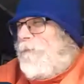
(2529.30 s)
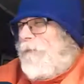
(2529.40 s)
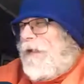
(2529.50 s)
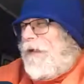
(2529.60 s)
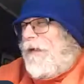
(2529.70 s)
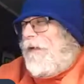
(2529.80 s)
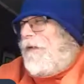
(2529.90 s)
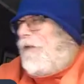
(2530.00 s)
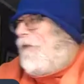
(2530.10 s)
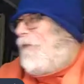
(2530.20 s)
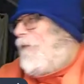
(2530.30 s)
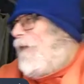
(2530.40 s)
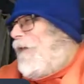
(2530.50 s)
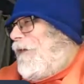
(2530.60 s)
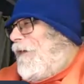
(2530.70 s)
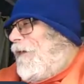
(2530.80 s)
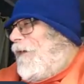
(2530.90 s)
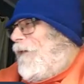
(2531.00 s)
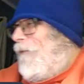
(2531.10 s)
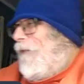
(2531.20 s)
uh, let's see.
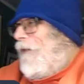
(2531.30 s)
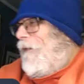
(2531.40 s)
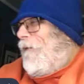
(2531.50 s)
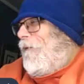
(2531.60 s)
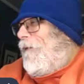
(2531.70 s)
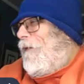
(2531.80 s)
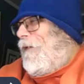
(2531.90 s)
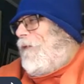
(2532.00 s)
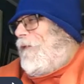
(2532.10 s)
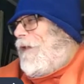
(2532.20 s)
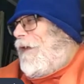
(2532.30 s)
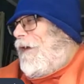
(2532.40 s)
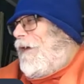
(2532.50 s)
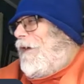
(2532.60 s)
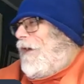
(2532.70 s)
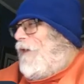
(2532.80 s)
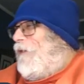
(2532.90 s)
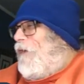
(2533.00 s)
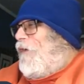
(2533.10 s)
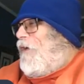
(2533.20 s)
Uh, let's see. Uh, I
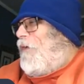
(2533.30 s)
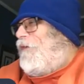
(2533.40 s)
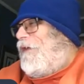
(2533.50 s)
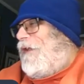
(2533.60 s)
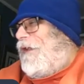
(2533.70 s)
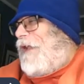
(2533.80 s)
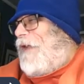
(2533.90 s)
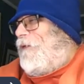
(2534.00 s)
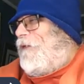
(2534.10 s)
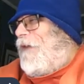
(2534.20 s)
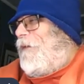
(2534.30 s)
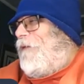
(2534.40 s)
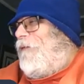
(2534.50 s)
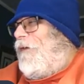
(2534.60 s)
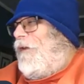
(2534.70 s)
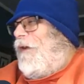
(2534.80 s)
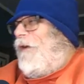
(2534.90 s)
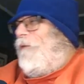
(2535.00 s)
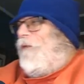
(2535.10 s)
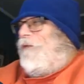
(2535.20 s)
still know what you did last summer for
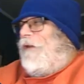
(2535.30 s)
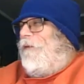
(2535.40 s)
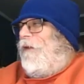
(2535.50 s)
uh, for Jennifer